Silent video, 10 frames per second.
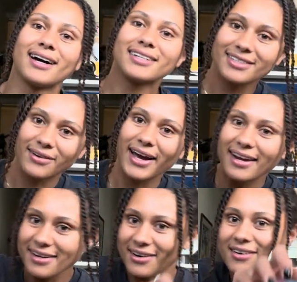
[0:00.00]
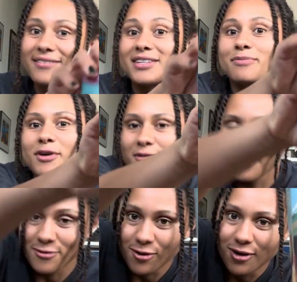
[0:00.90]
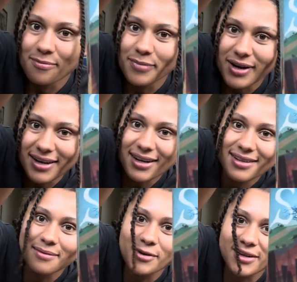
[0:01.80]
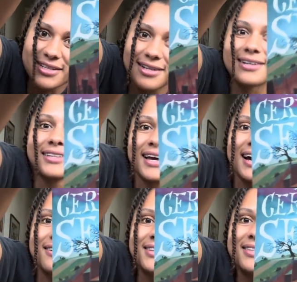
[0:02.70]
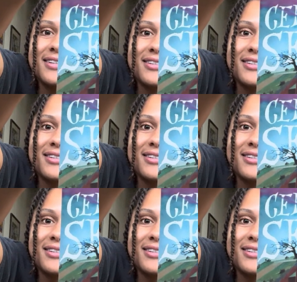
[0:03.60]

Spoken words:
So I hadn't heard of this book before, but the book is called The House in the